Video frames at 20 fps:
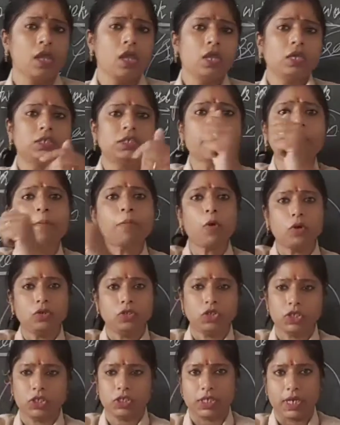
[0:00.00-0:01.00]

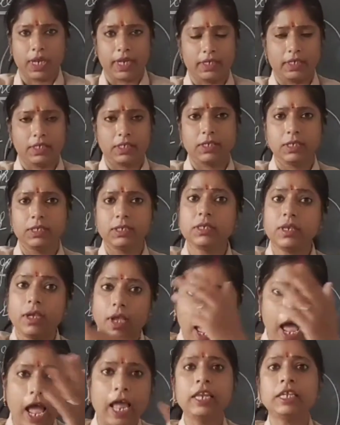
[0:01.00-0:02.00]
Subconsciousness.
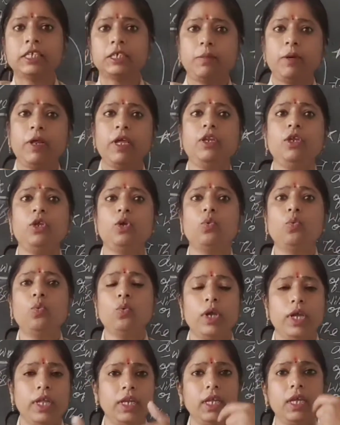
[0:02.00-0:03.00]
I'll explain you
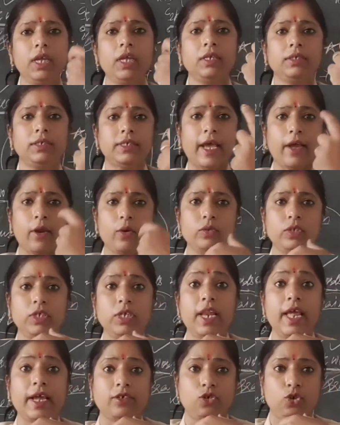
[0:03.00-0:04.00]
in the psychology
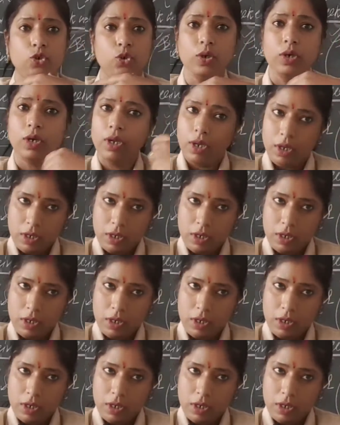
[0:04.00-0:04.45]
lecture.